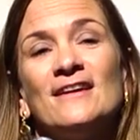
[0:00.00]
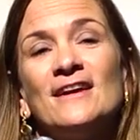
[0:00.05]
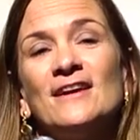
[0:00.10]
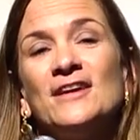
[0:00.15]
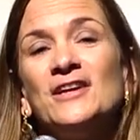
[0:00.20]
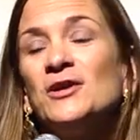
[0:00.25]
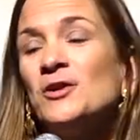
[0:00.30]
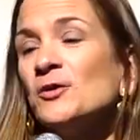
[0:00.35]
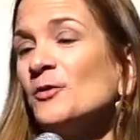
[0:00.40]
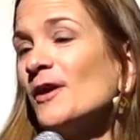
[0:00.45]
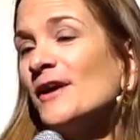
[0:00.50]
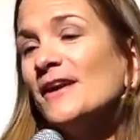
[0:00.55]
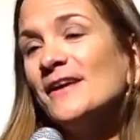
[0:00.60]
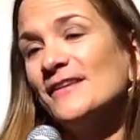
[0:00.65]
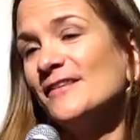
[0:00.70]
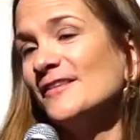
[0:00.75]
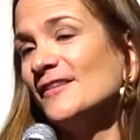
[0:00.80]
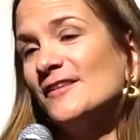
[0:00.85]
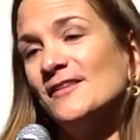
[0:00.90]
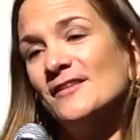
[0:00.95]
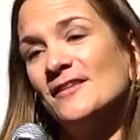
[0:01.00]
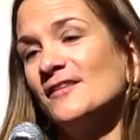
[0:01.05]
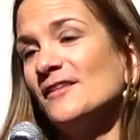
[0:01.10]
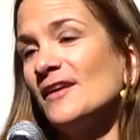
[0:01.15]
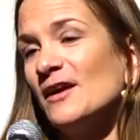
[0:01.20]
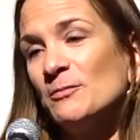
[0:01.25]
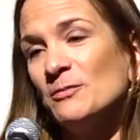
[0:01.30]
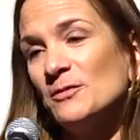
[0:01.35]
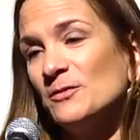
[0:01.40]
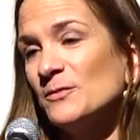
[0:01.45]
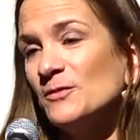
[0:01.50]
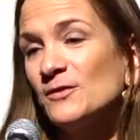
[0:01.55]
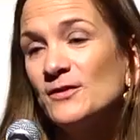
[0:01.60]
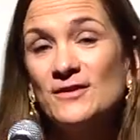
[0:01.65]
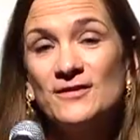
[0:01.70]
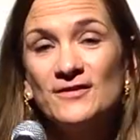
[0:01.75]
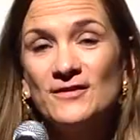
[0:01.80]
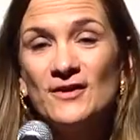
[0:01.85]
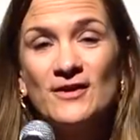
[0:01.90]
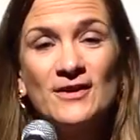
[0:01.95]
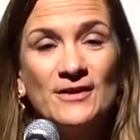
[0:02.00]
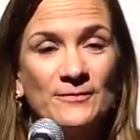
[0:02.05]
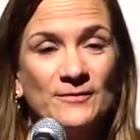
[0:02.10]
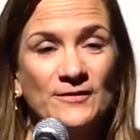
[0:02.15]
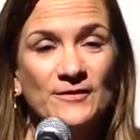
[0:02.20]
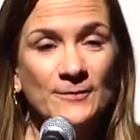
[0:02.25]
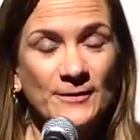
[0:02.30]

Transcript: you know, I had seen this happen a million times